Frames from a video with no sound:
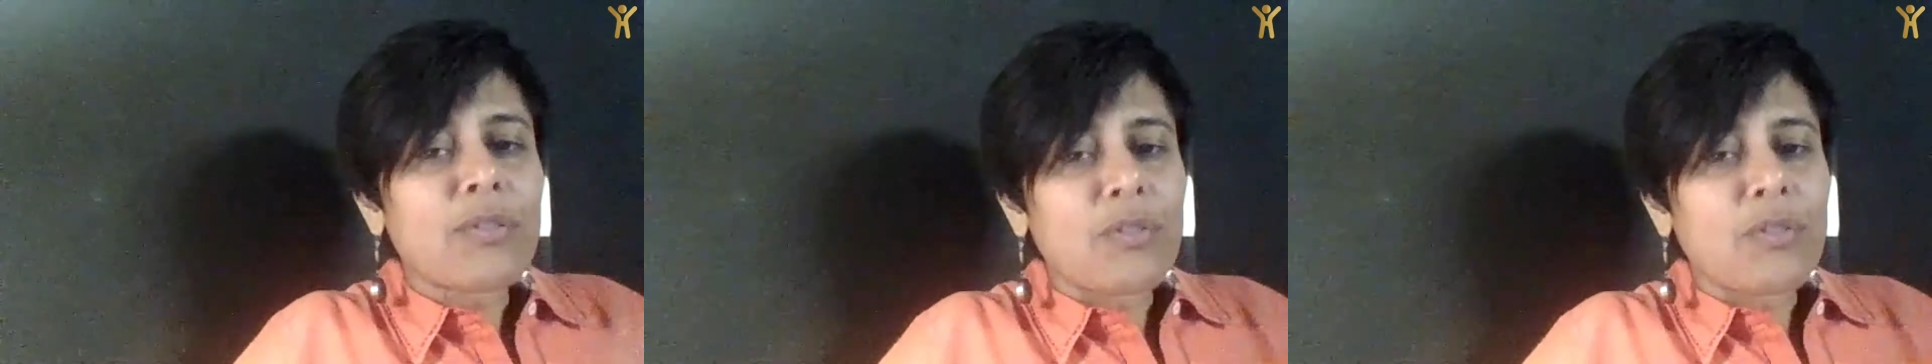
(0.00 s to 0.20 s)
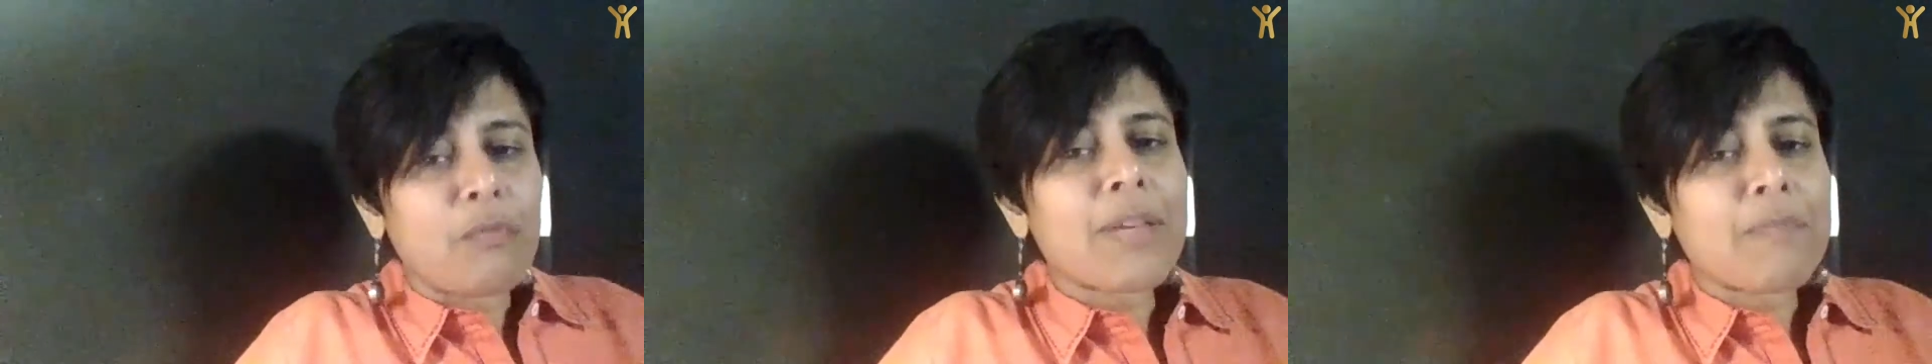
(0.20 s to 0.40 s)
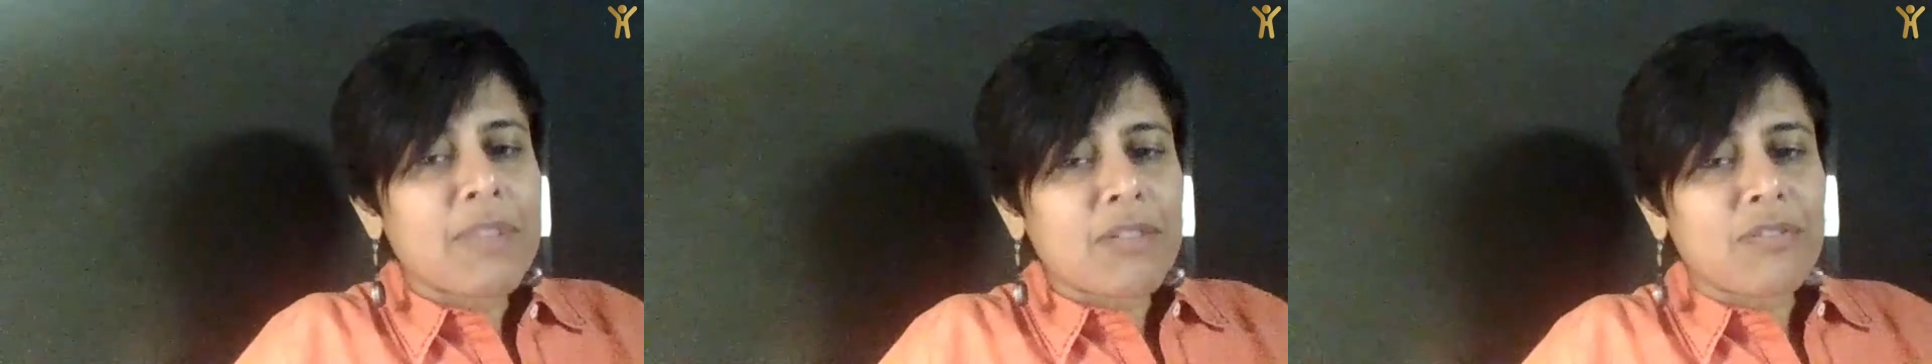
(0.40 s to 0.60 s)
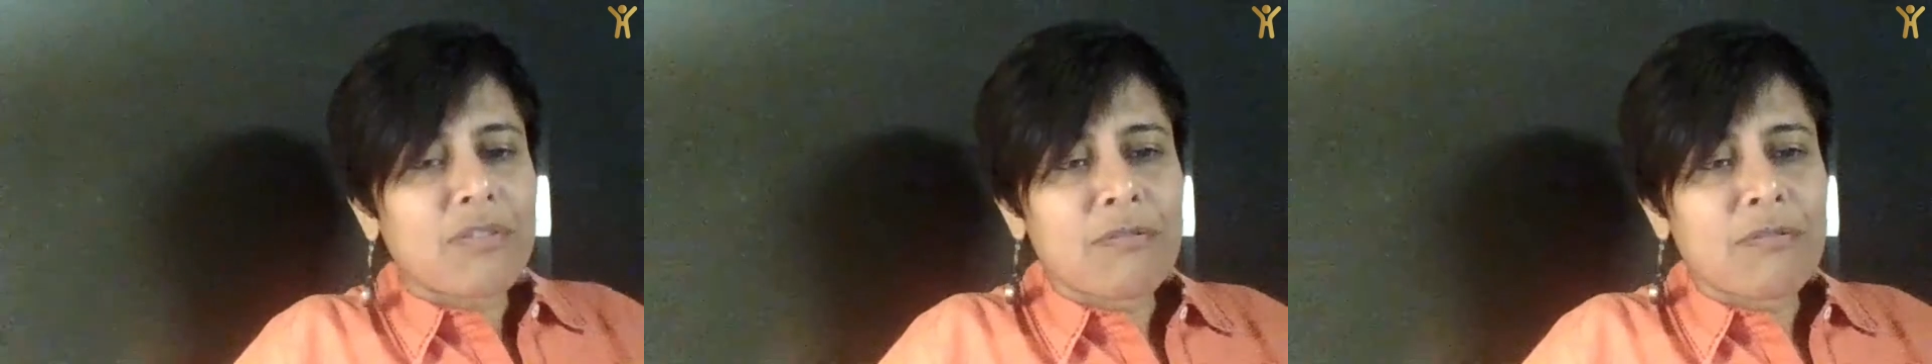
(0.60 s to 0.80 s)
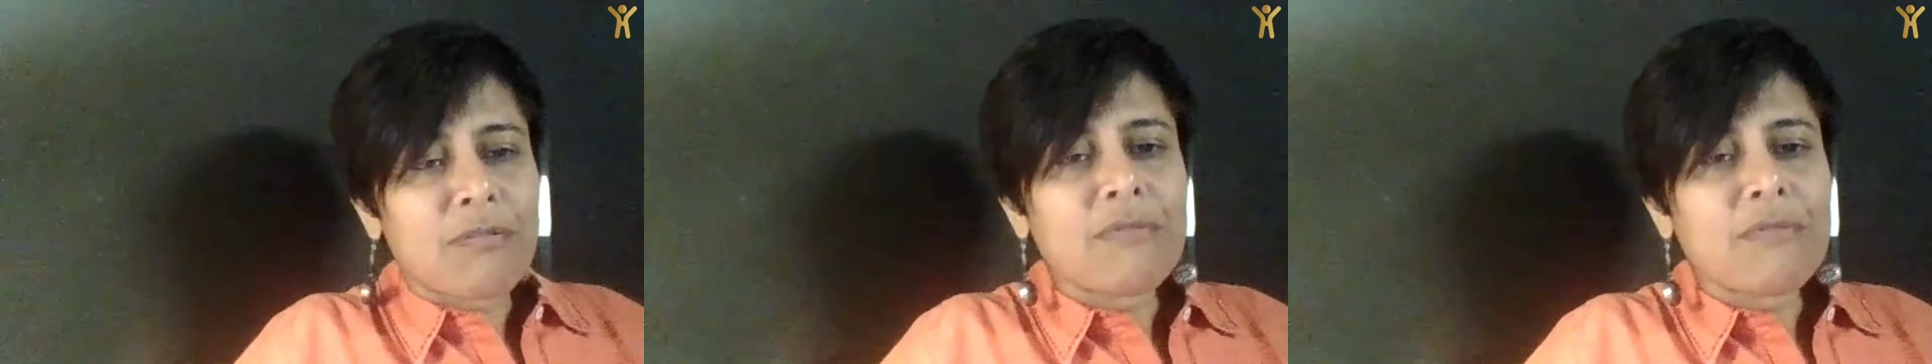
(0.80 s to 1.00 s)
maybe you
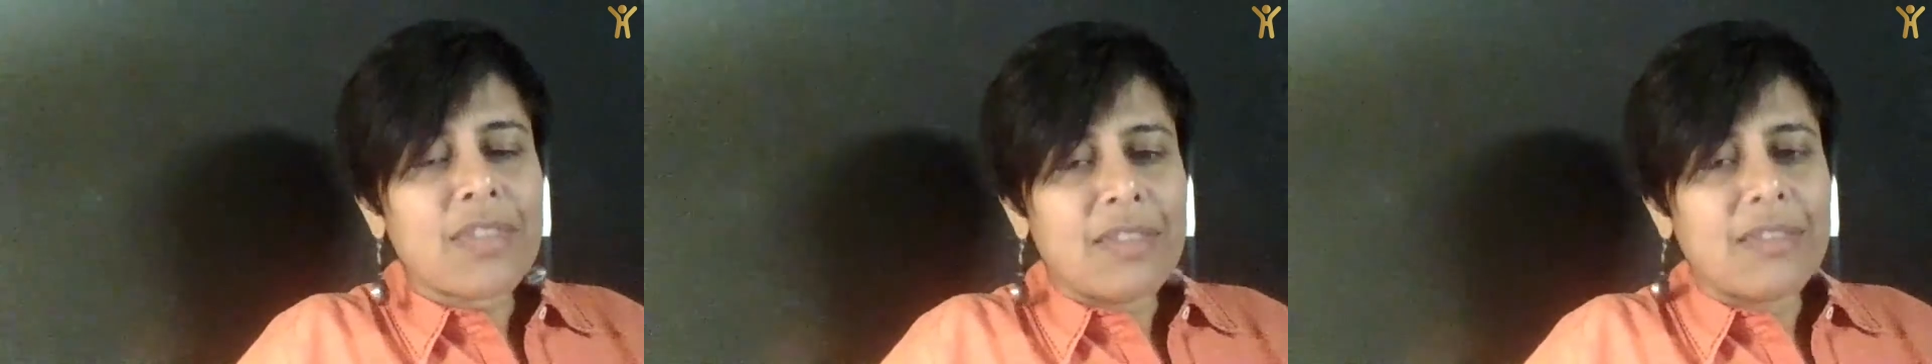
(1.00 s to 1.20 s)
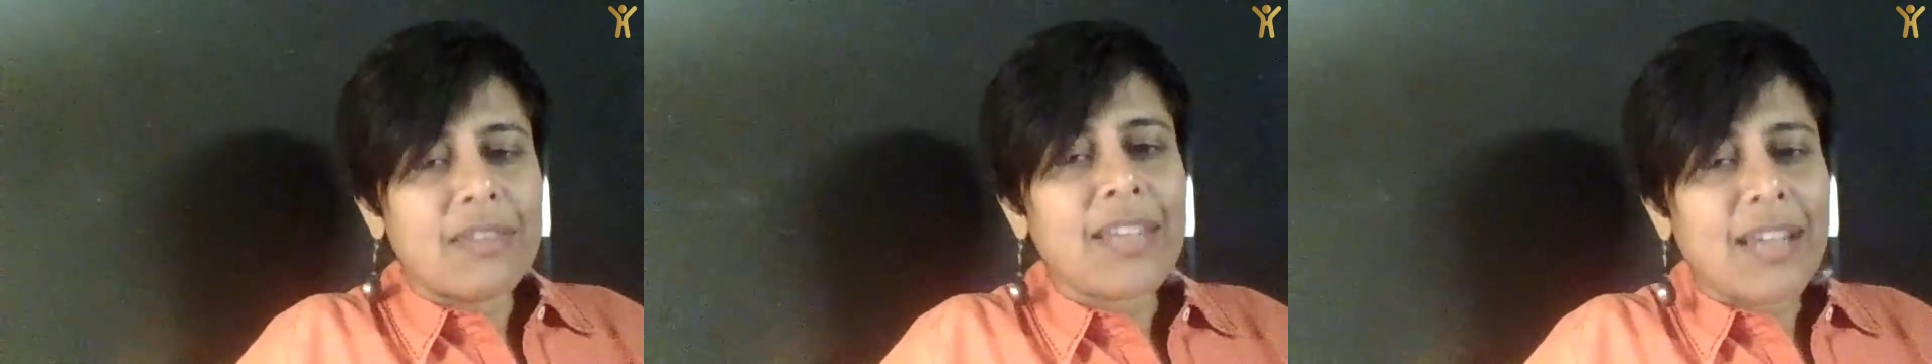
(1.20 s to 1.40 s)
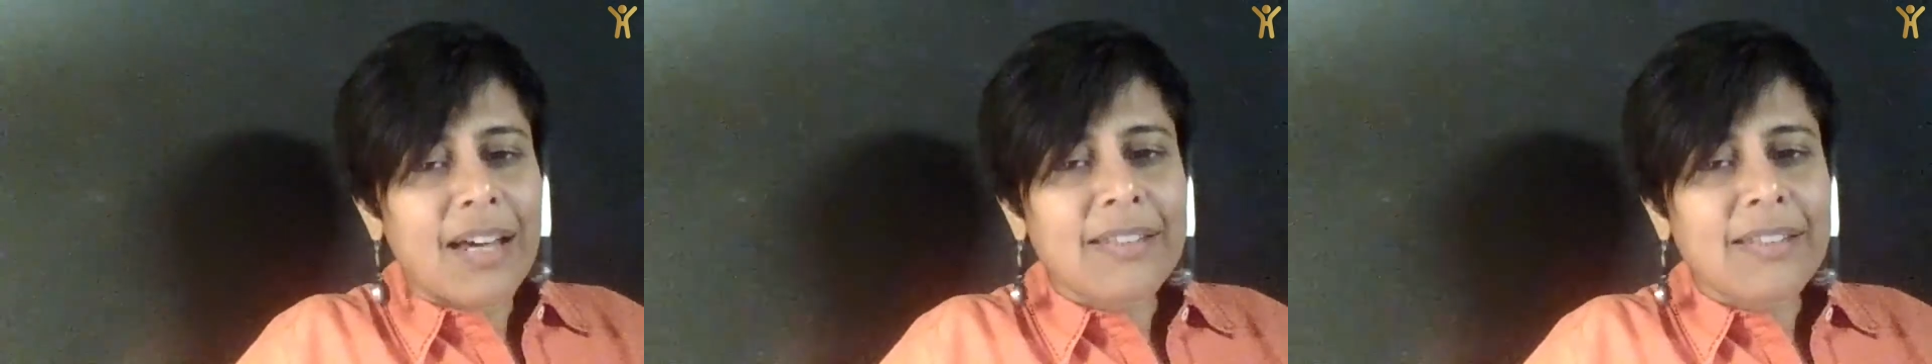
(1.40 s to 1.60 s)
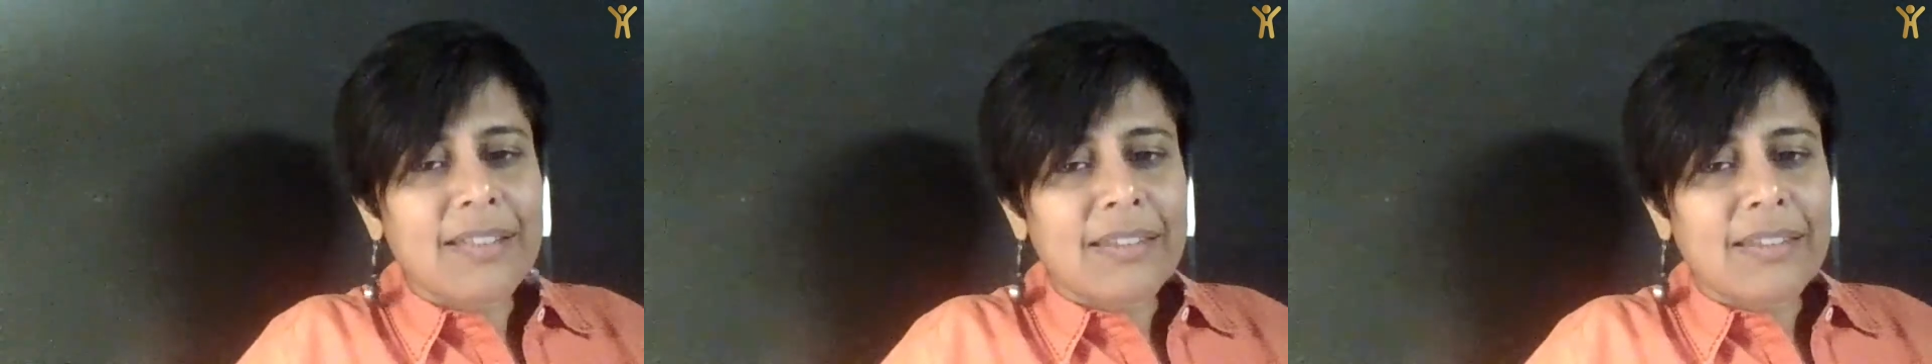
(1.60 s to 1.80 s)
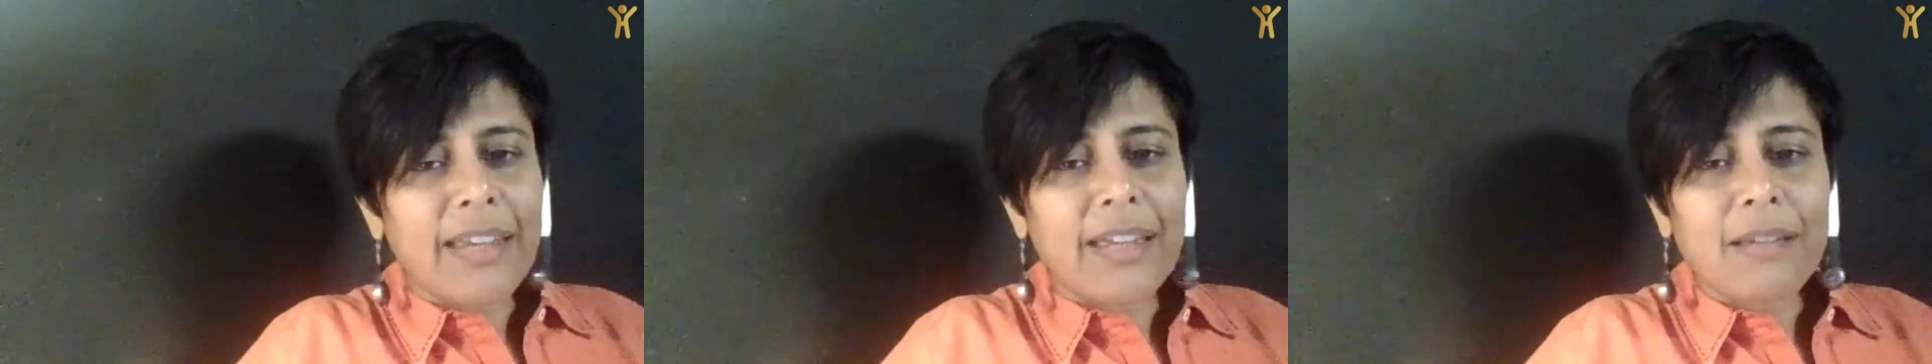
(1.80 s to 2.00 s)
should do the
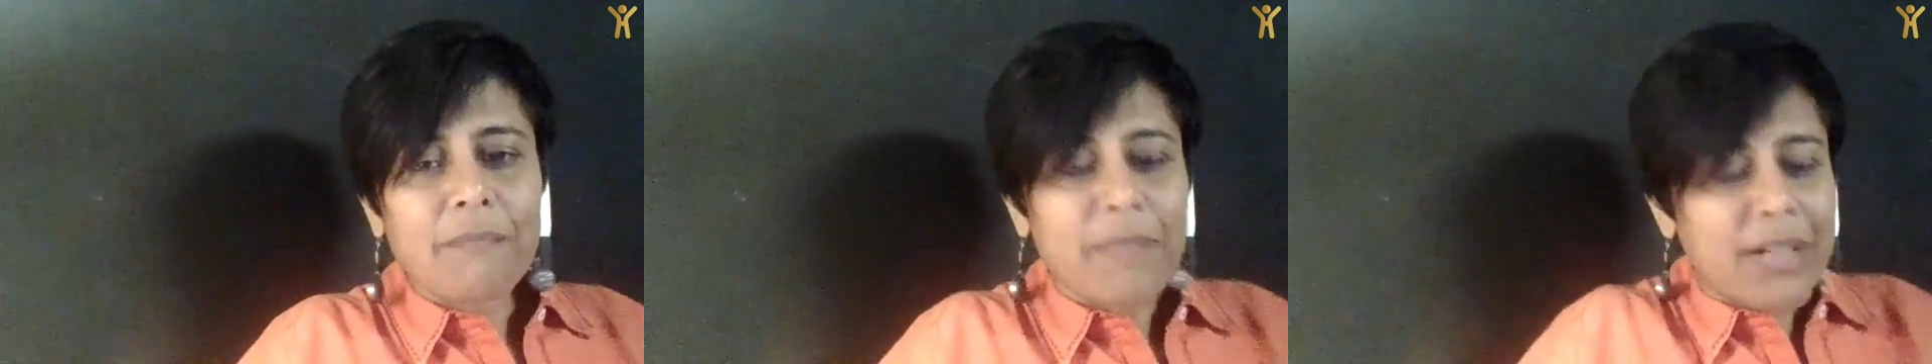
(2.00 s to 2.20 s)
other thing,